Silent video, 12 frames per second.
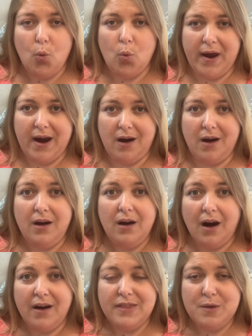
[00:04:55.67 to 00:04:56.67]
Where
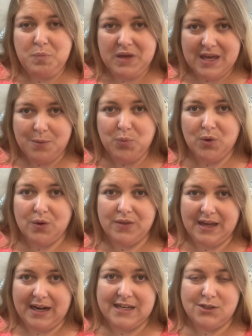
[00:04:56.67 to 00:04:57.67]
are the people
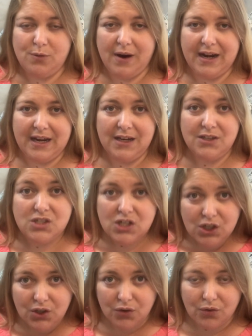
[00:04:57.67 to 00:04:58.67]
that he's writing
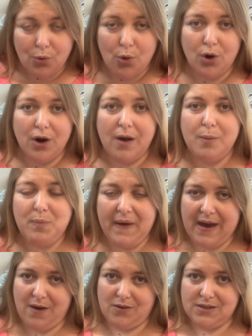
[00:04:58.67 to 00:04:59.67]
to or
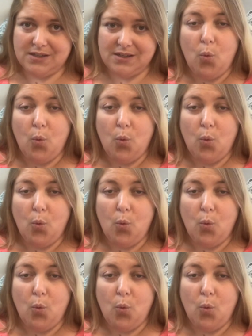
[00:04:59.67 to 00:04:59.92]
about?